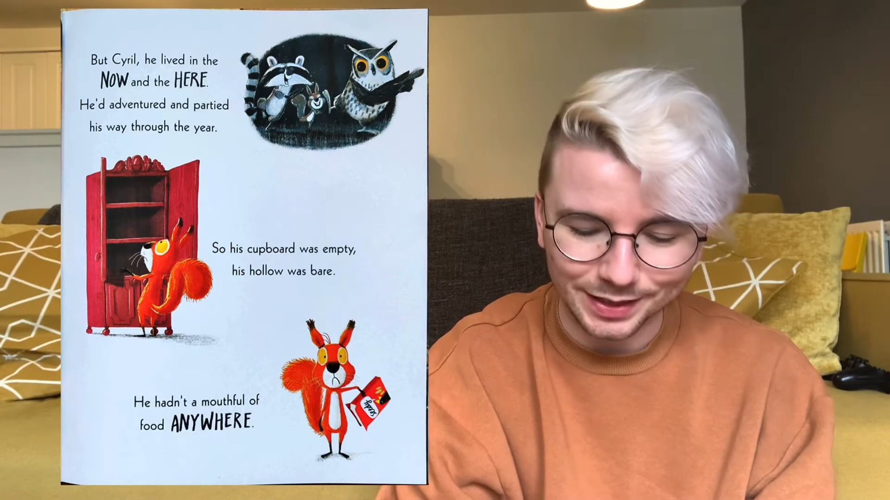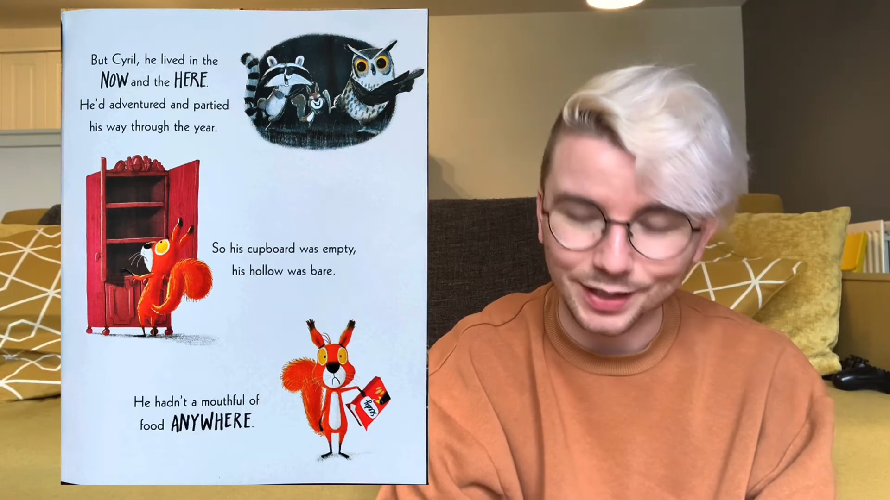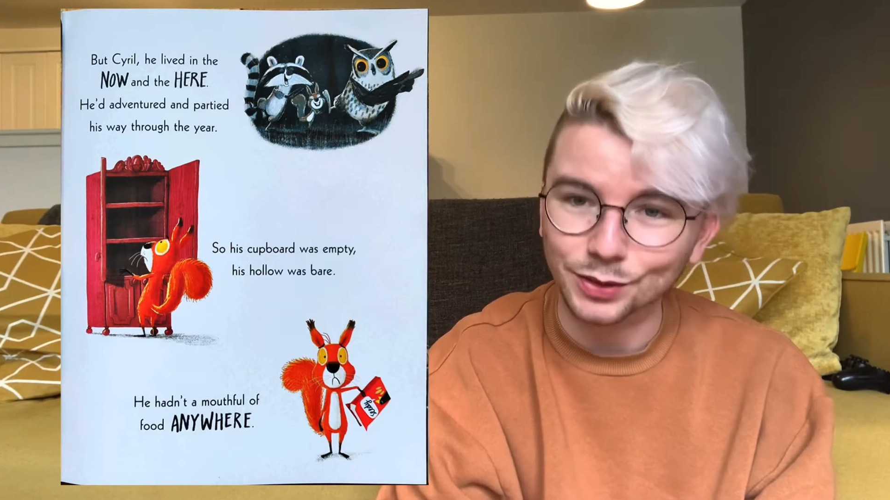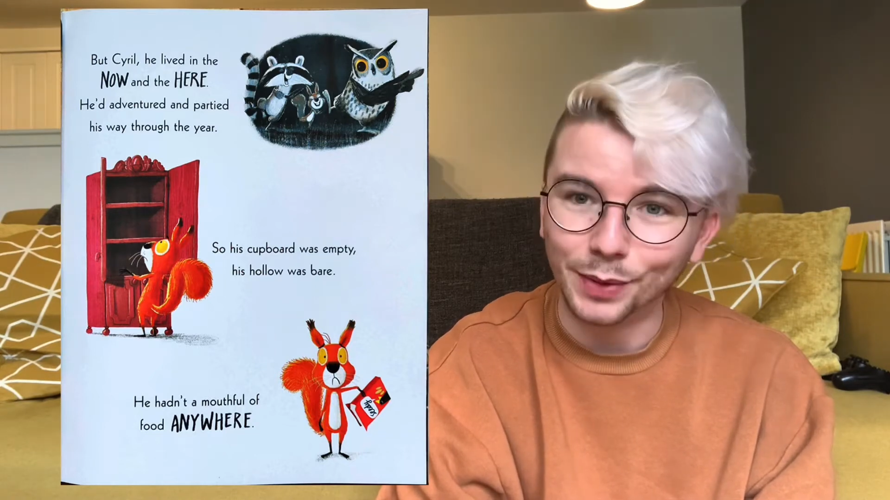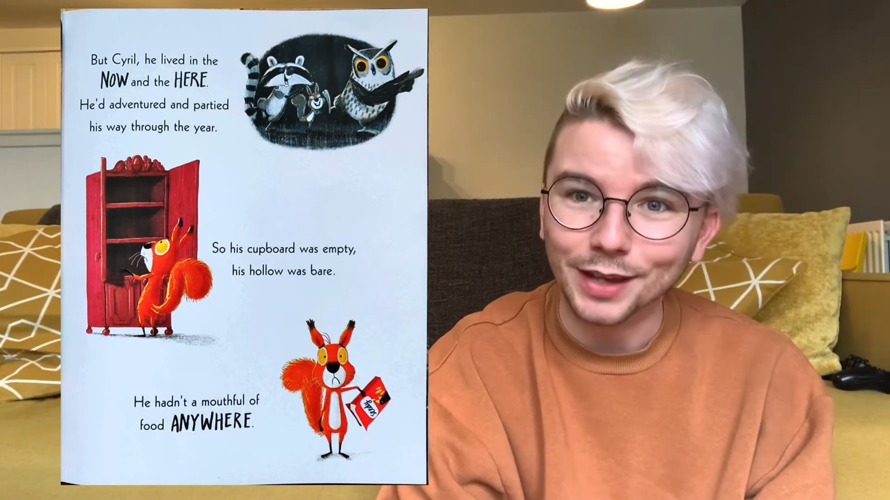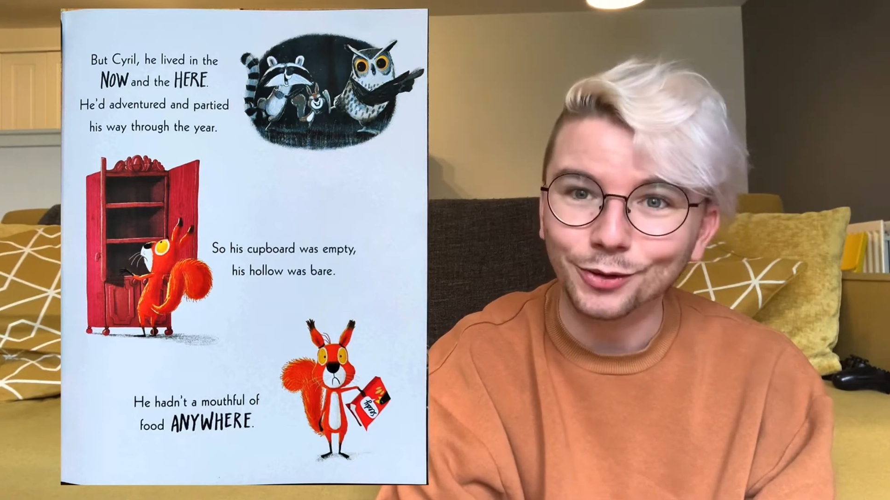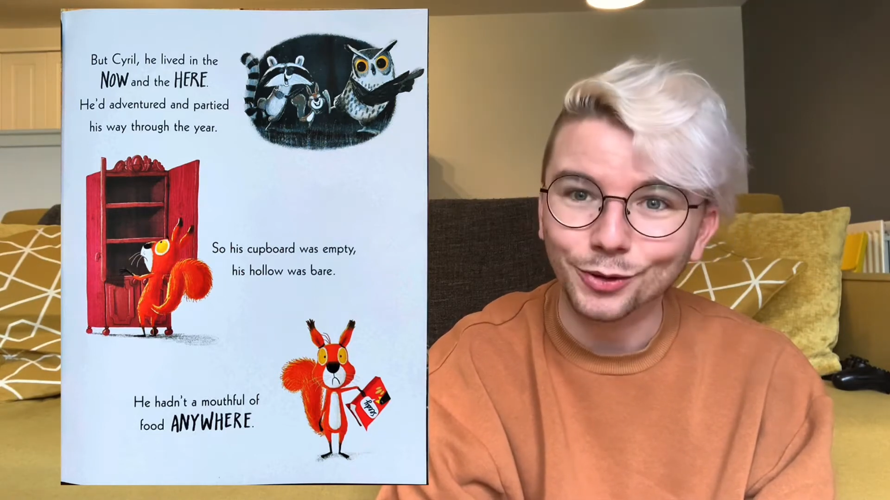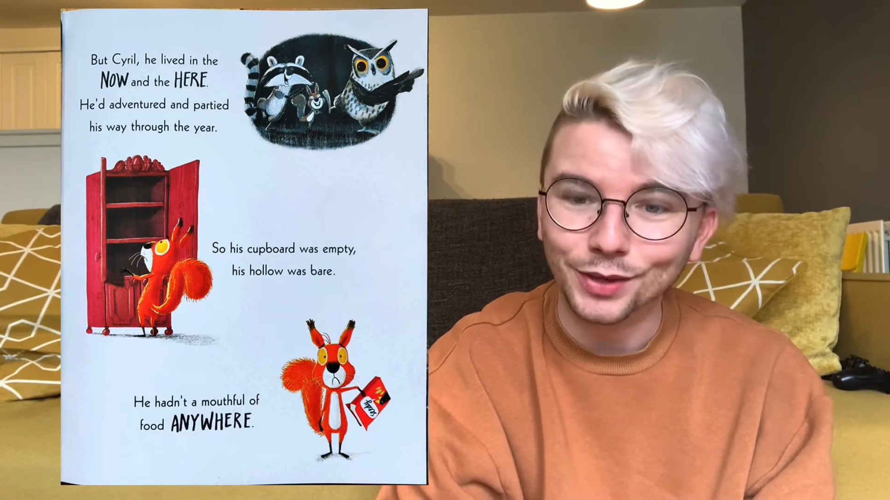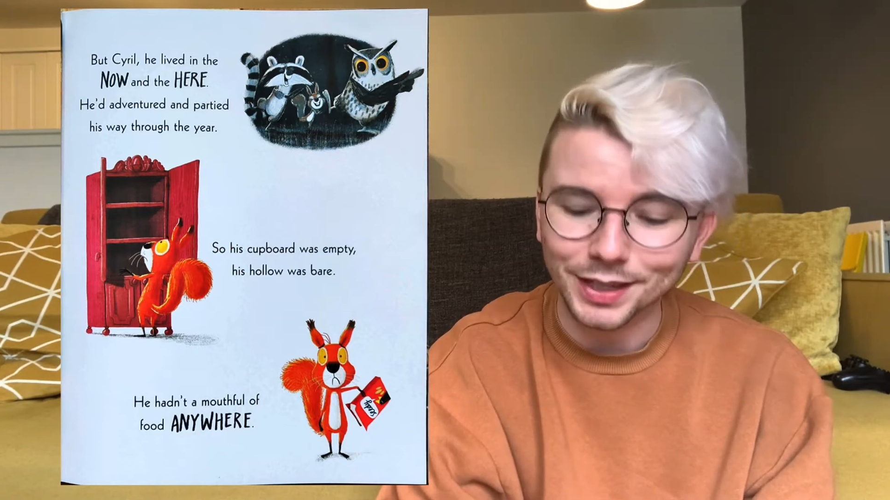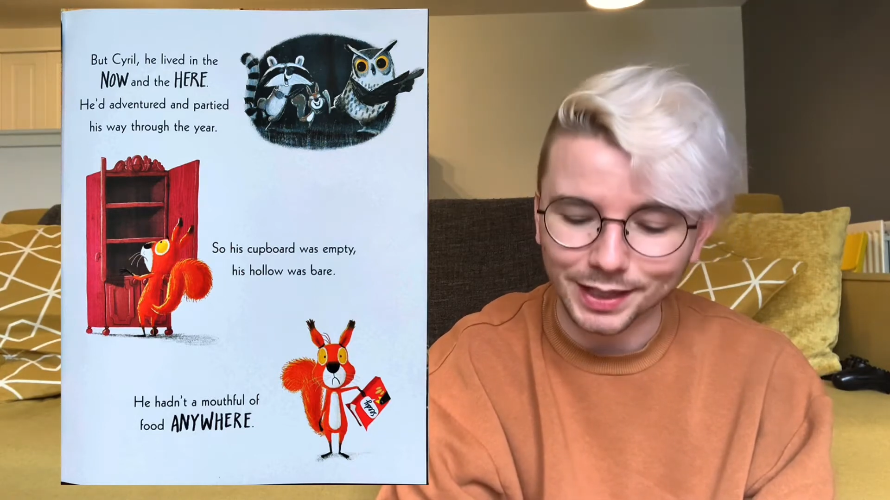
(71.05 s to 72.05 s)
his way through
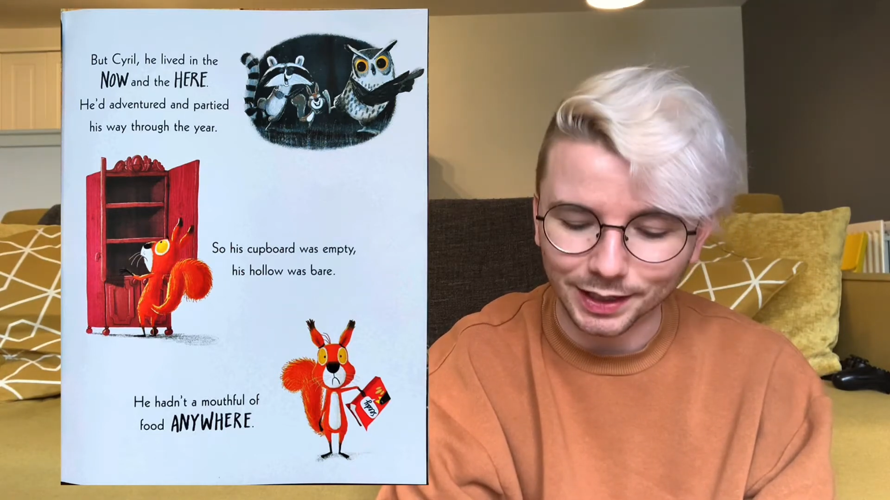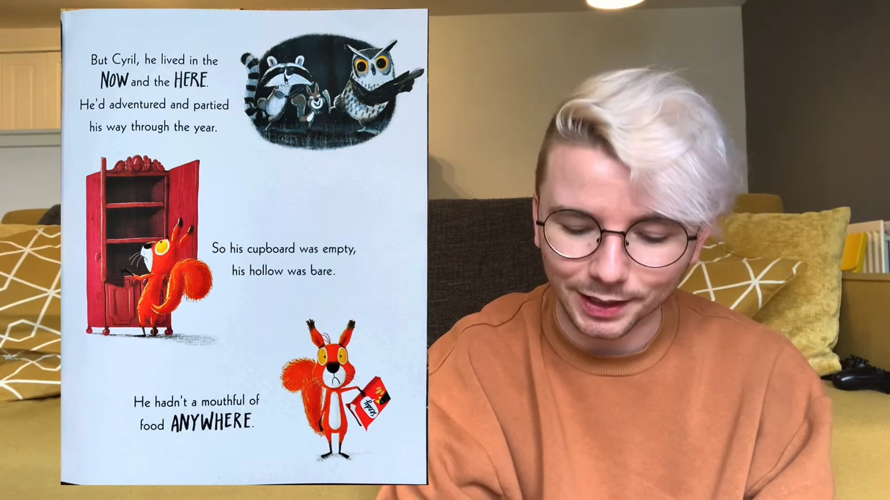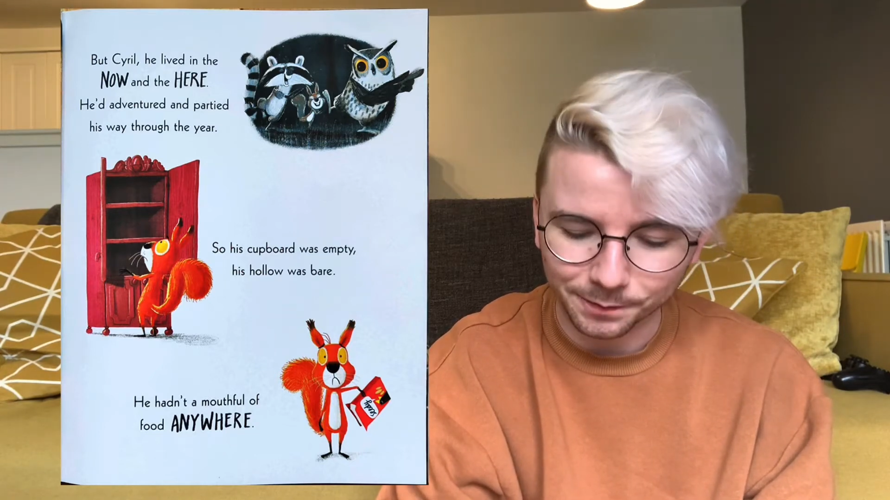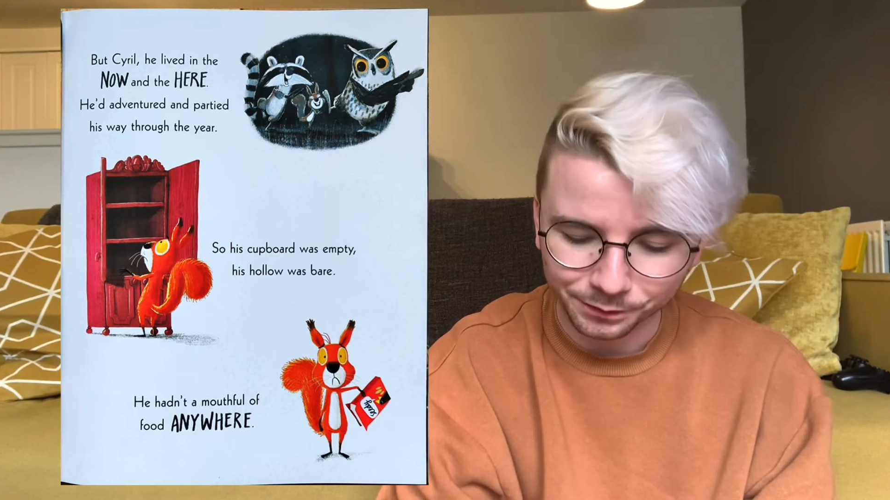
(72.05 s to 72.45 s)
the year.